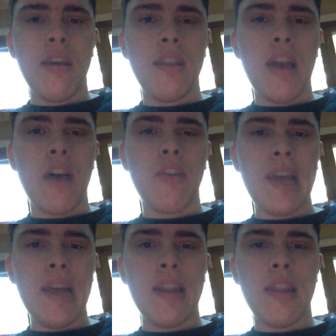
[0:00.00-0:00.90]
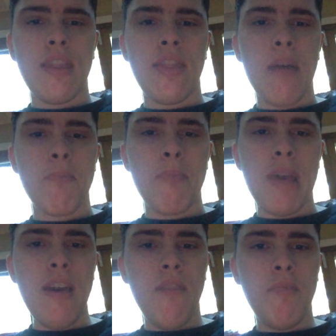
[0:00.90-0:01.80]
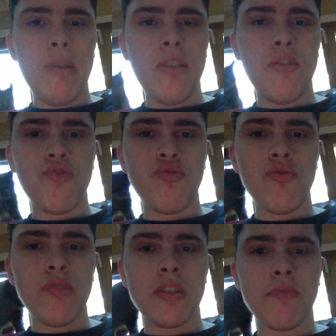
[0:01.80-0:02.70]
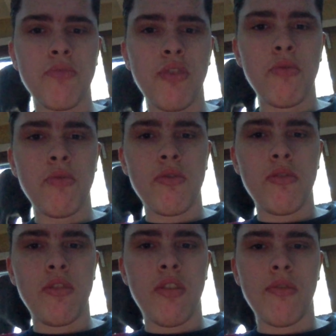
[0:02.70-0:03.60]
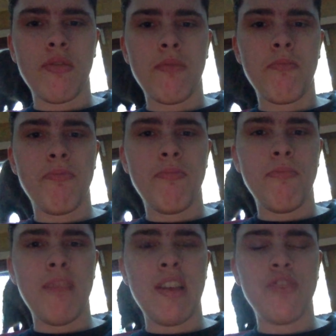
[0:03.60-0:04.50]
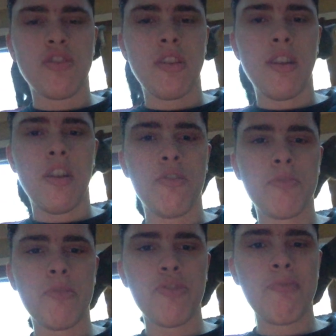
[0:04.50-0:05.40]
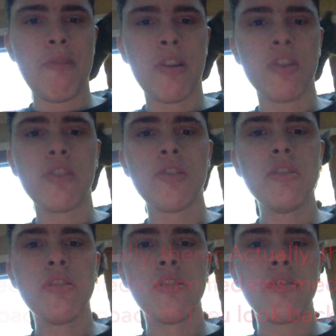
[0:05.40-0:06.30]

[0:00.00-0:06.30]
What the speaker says: Now, again, that may have been true at some point where, they just didn't know as much about mental illness,